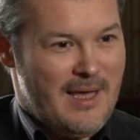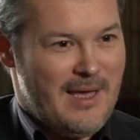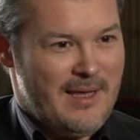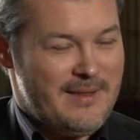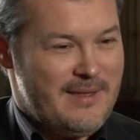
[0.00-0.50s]

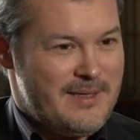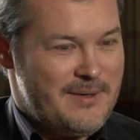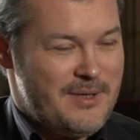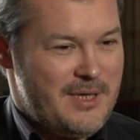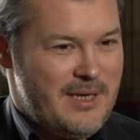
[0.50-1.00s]
And this
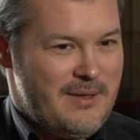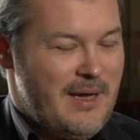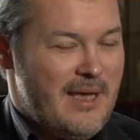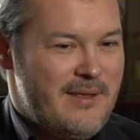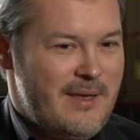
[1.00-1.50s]
concerto,
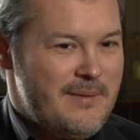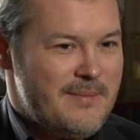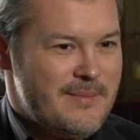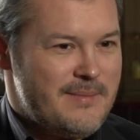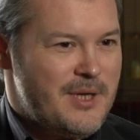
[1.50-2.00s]
I think
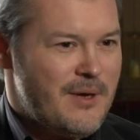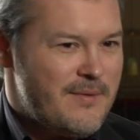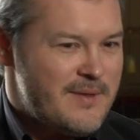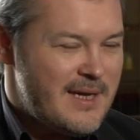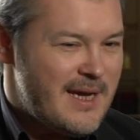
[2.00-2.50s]

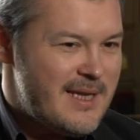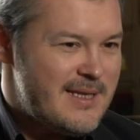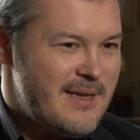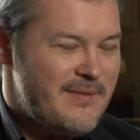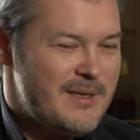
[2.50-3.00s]
Tchaikovsky has
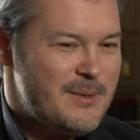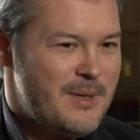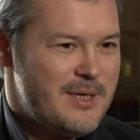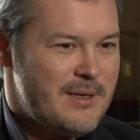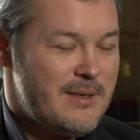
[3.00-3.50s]
something
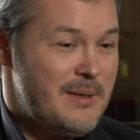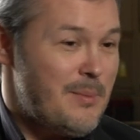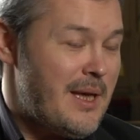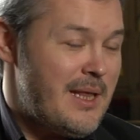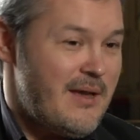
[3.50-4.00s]
special in
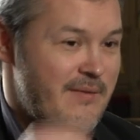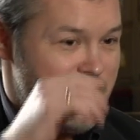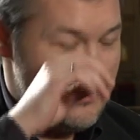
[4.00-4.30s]
my life.